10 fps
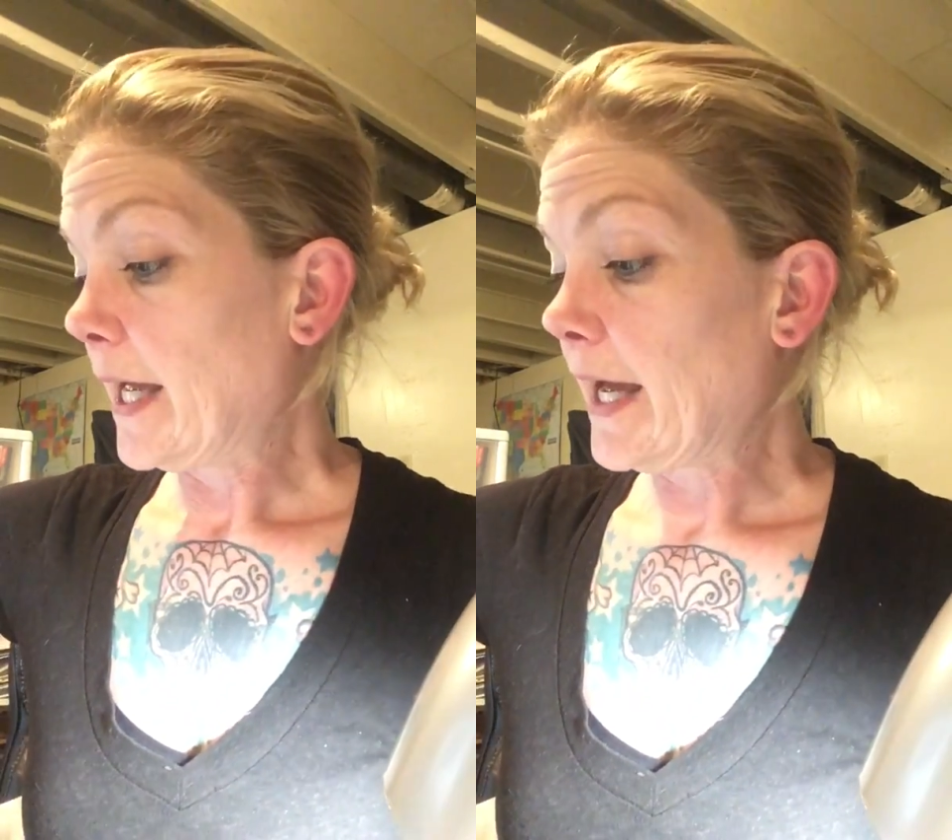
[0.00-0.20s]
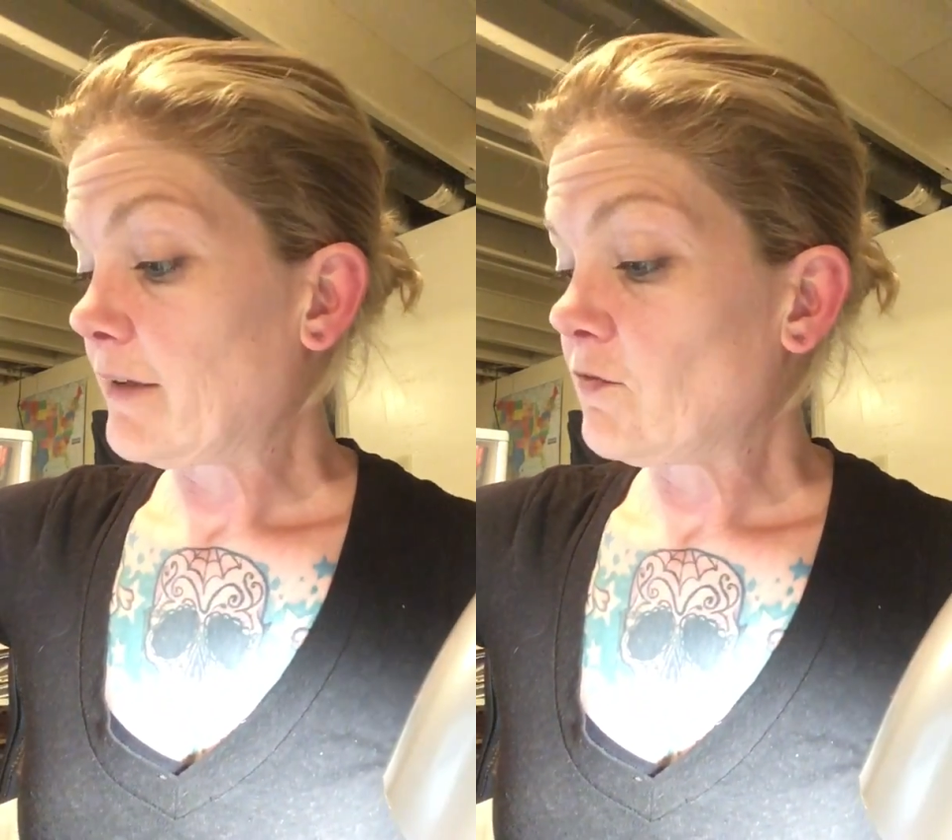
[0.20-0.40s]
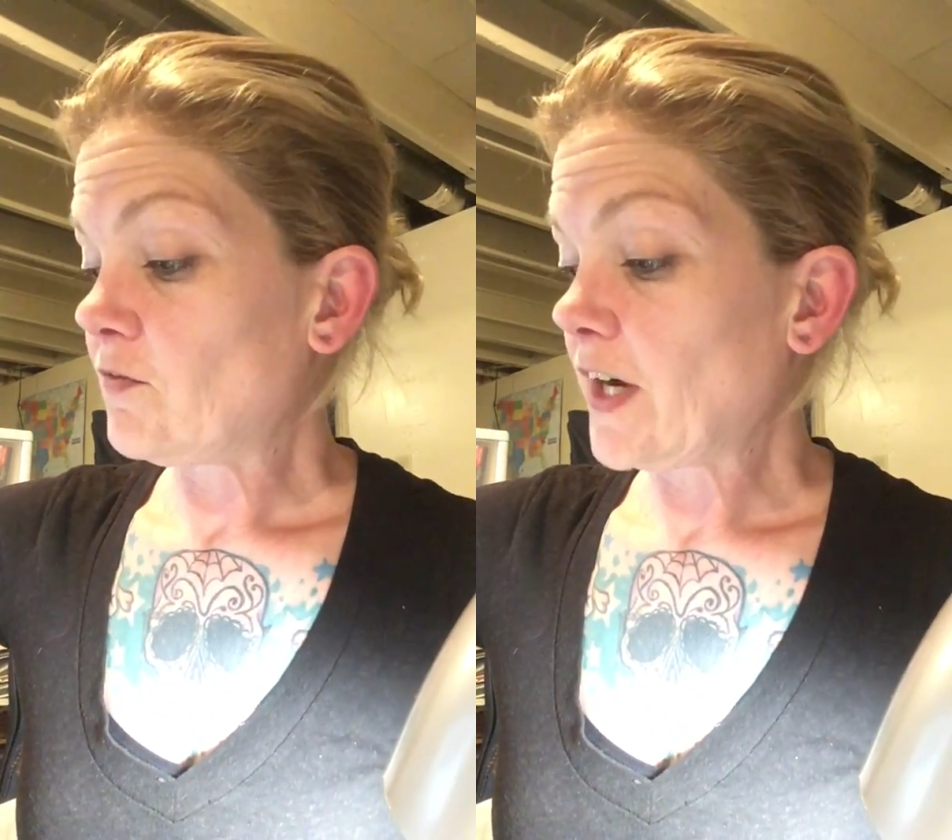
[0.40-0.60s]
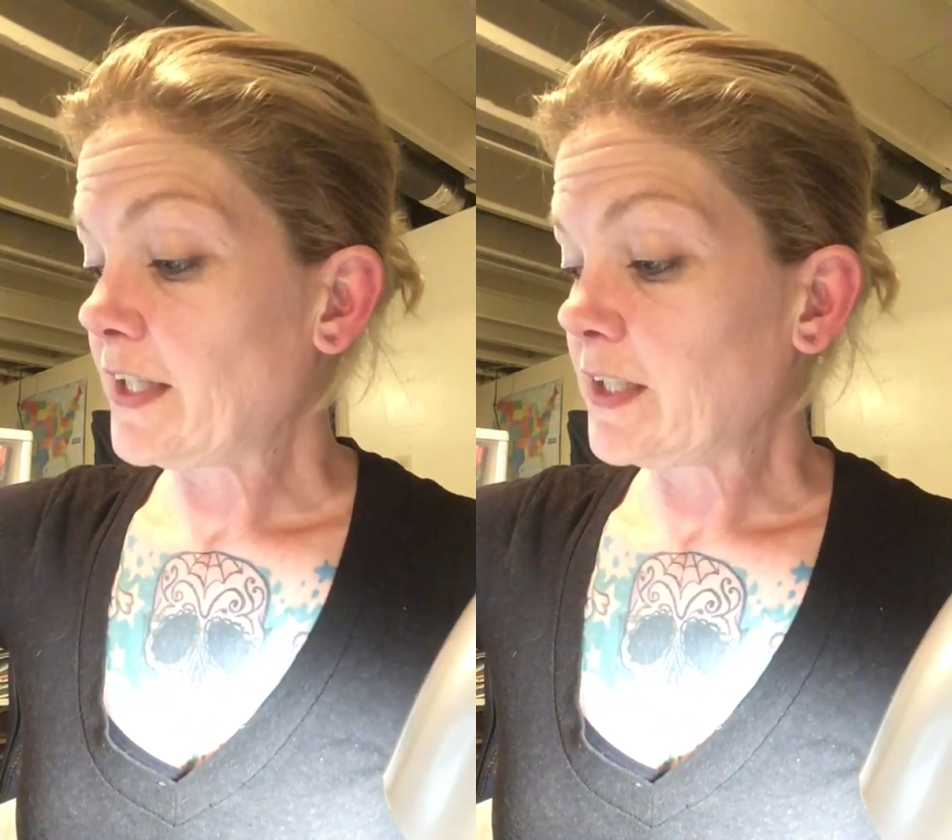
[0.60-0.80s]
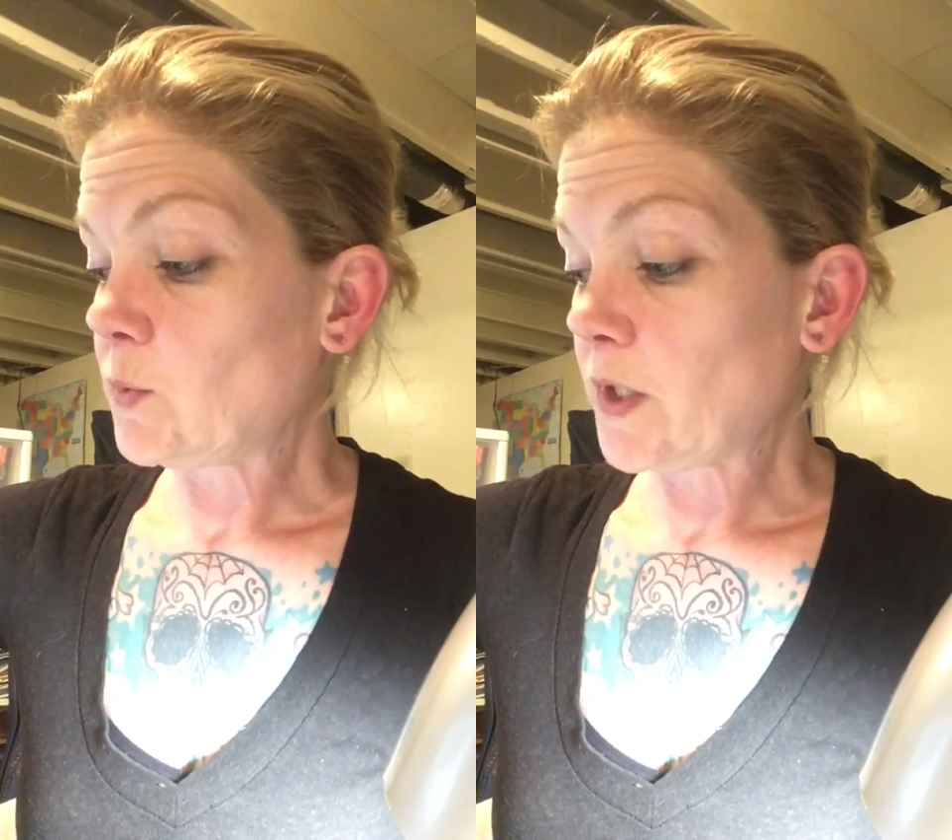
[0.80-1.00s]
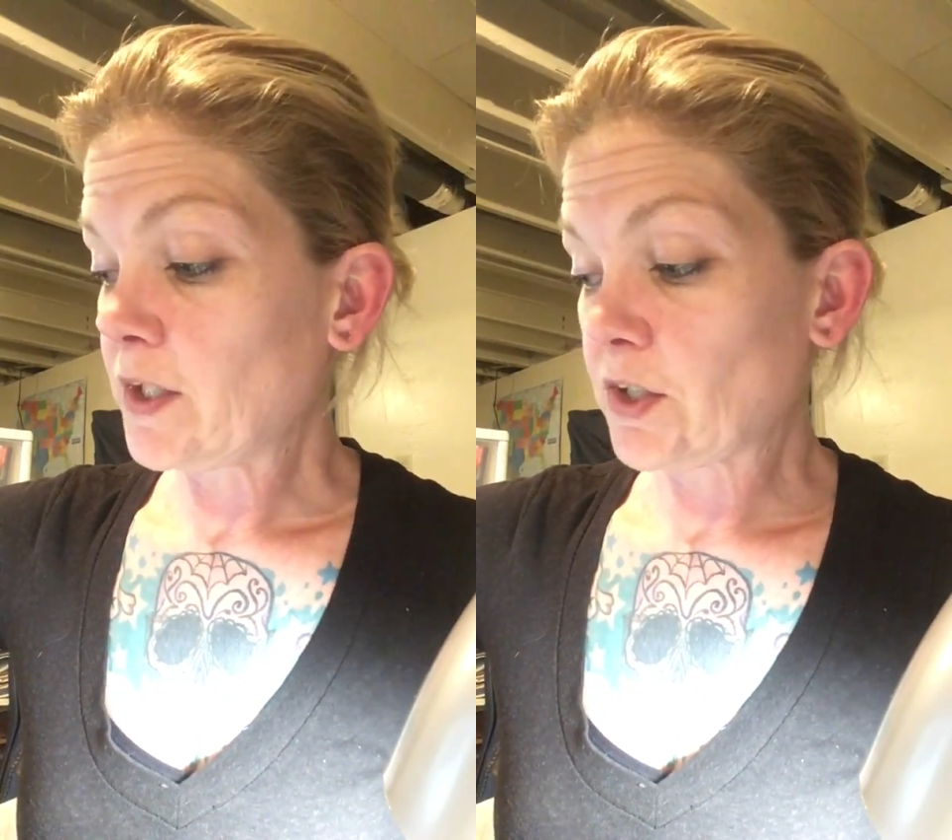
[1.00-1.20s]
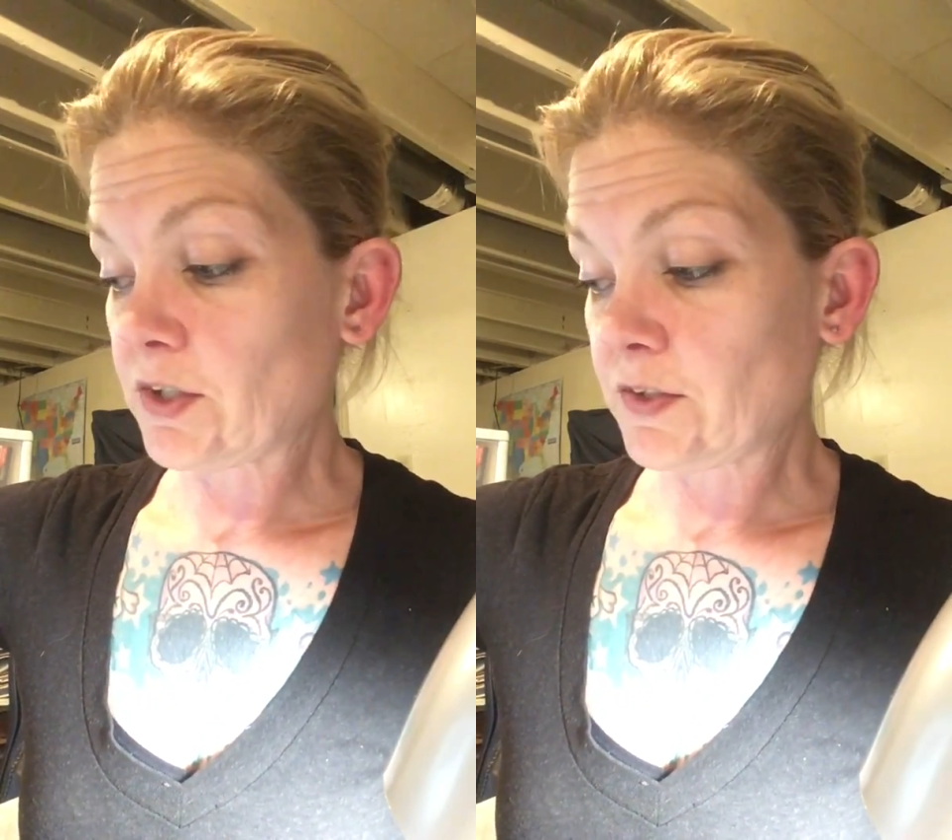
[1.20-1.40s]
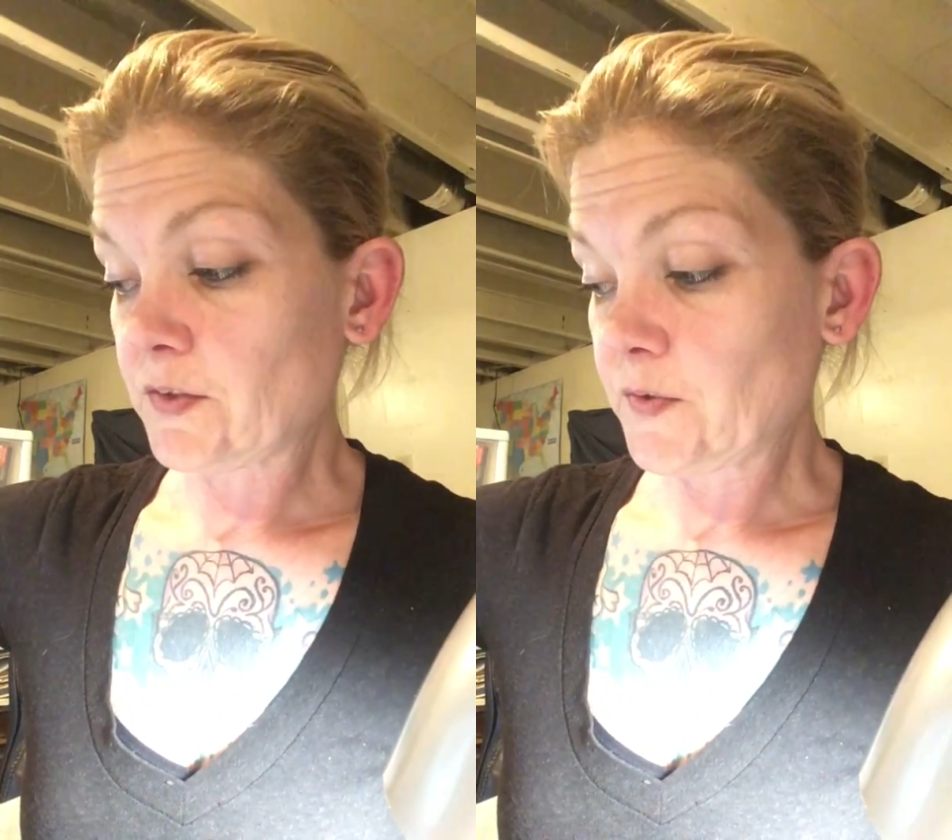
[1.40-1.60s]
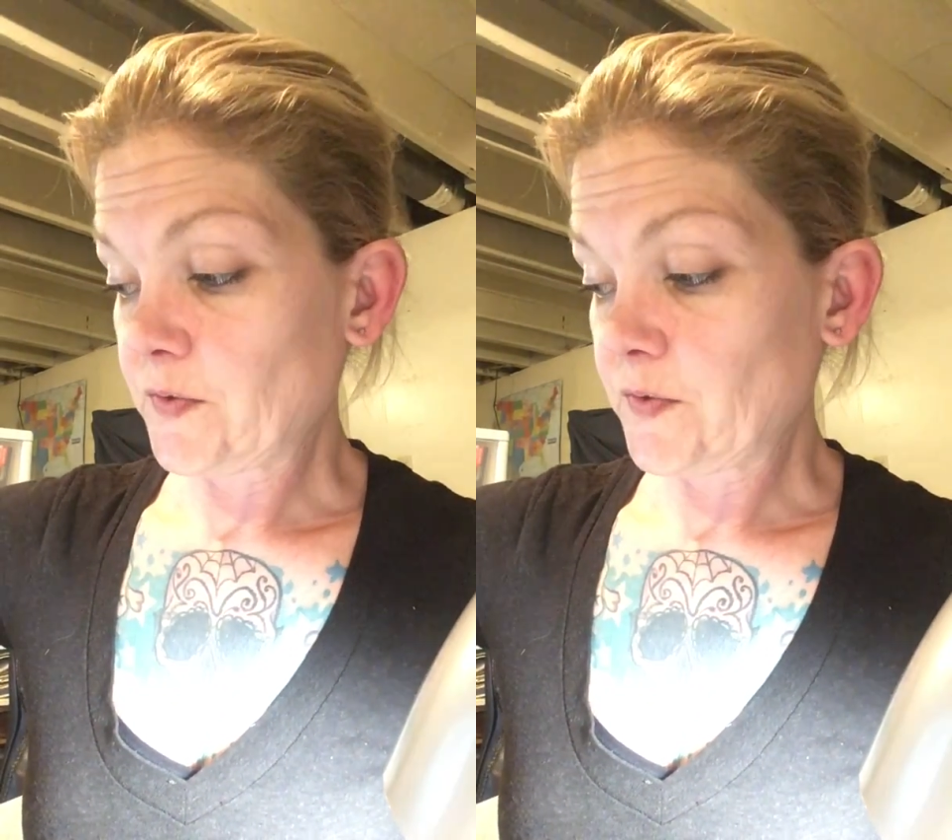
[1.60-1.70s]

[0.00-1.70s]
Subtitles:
And finally, one girl